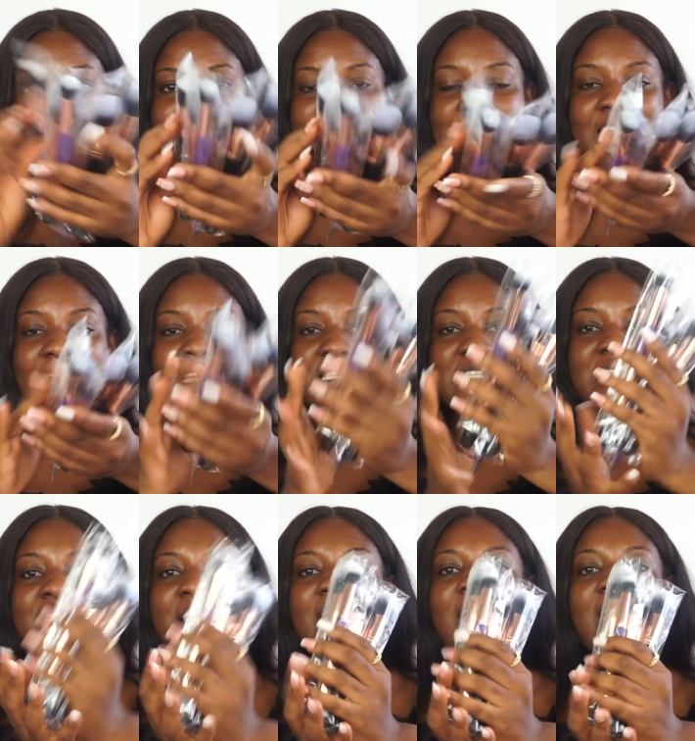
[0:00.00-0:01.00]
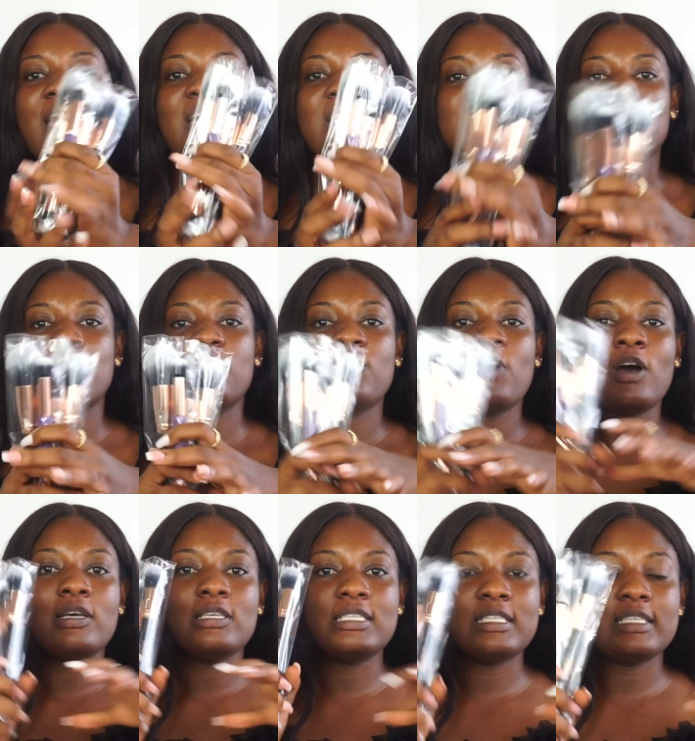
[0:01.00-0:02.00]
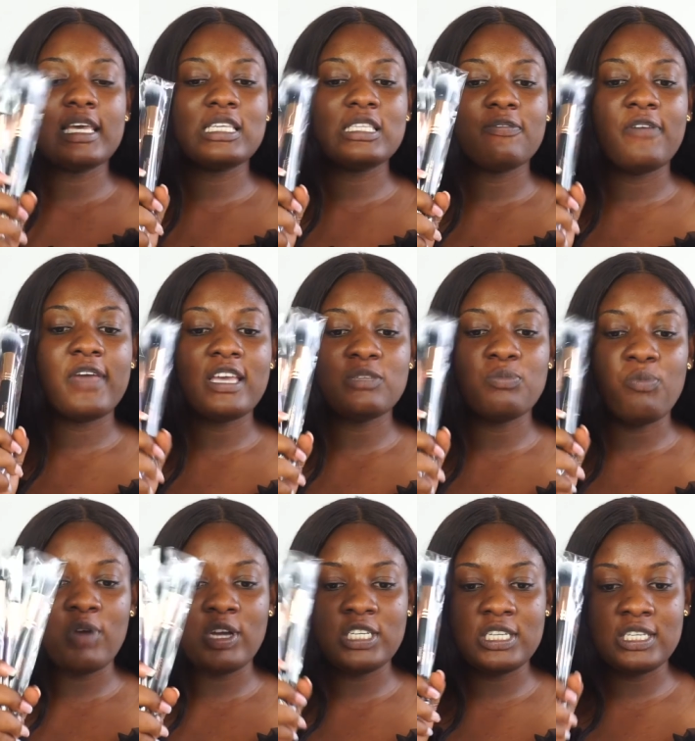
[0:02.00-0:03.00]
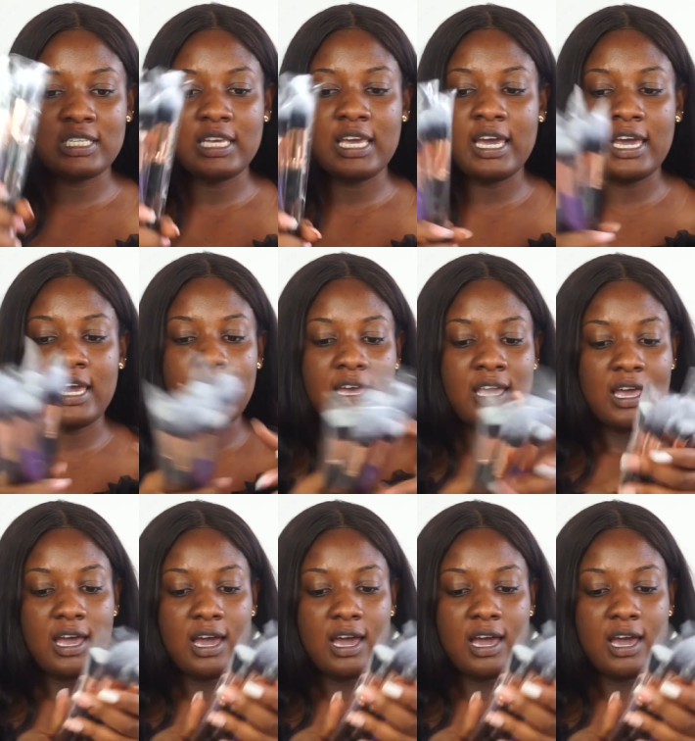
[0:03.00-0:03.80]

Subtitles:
6. So we've got 6 face brushes here.